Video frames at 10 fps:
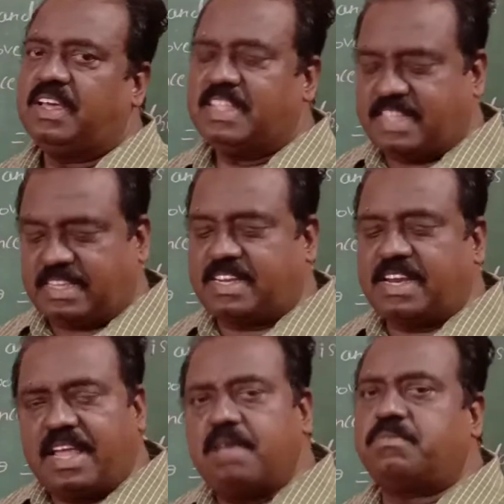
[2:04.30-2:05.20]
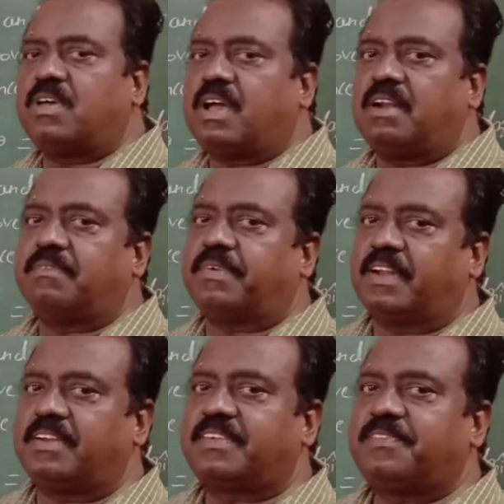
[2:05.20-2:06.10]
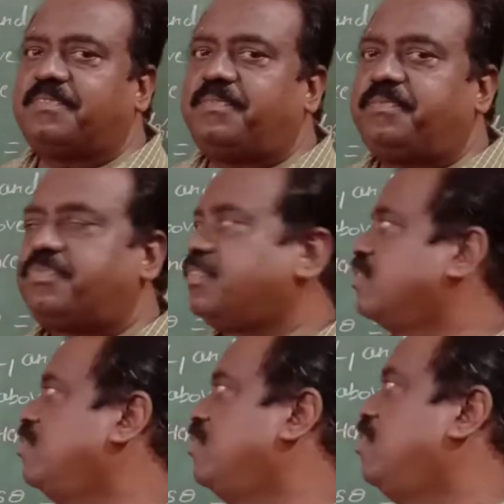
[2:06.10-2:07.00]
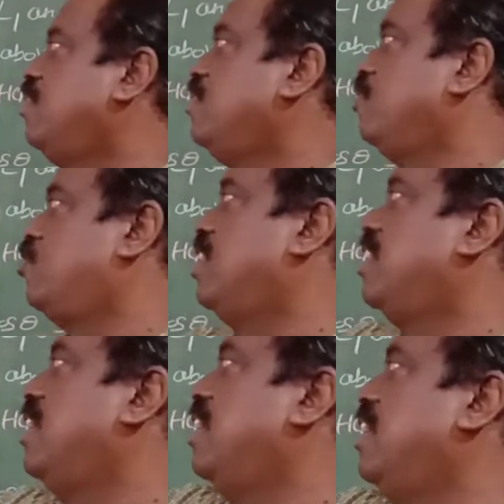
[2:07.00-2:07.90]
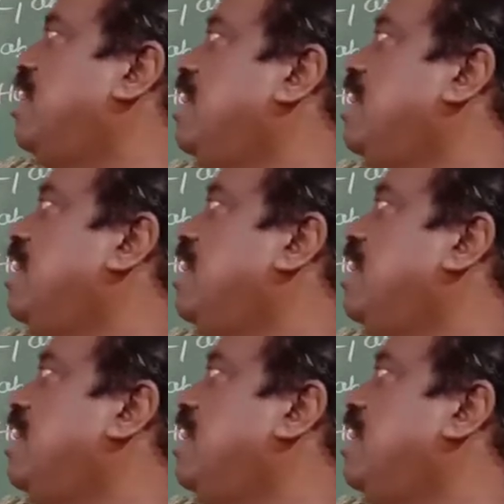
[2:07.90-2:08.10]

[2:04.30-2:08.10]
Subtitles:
Just names are different. You see clearly.